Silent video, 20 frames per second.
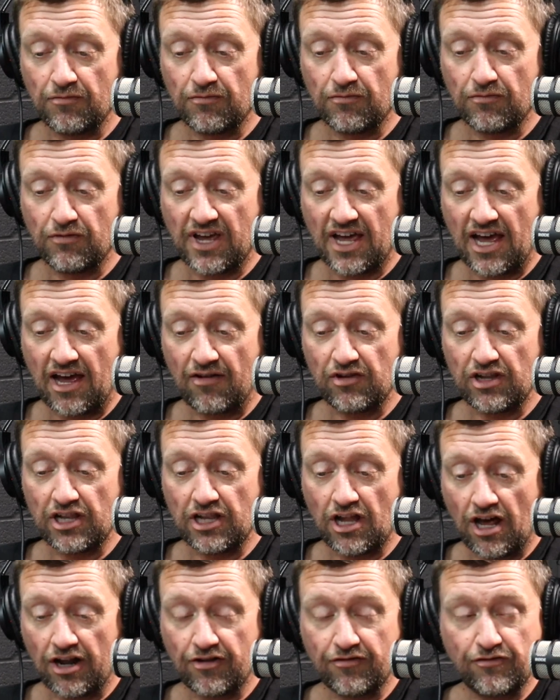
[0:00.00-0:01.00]
we have a
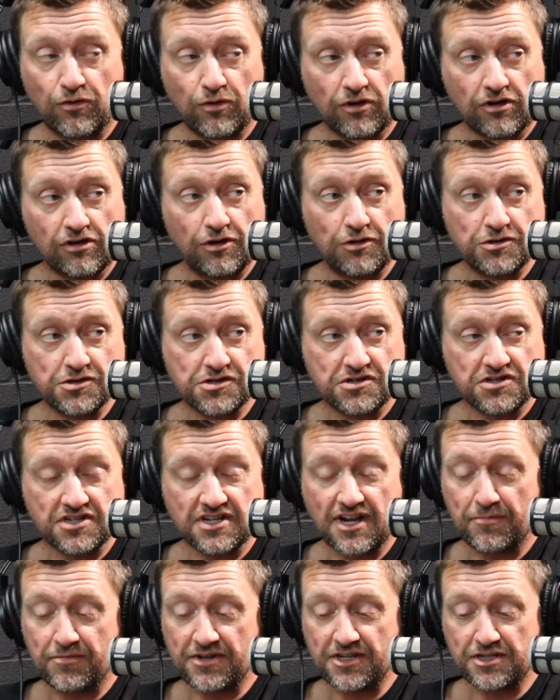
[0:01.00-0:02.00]
lot of foreclosures
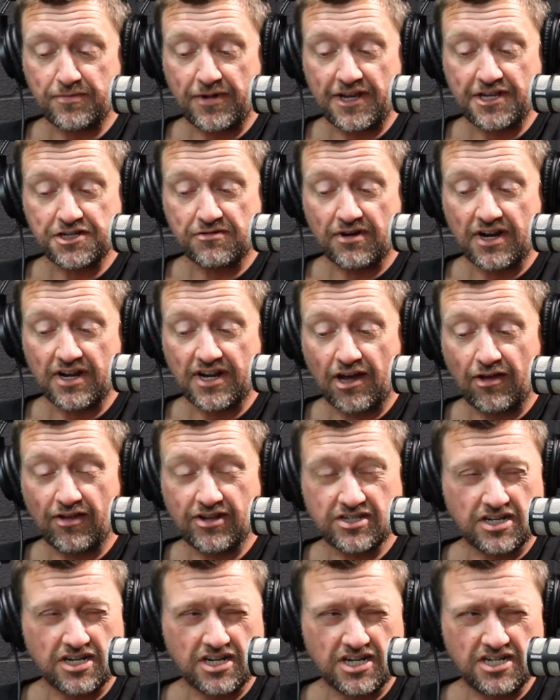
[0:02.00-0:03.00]
and empty space right now.
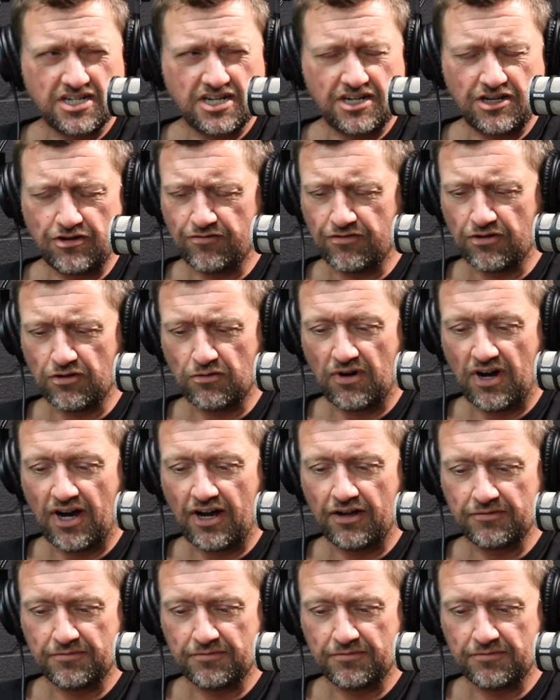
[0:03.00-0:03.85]
That's going to continue for a while.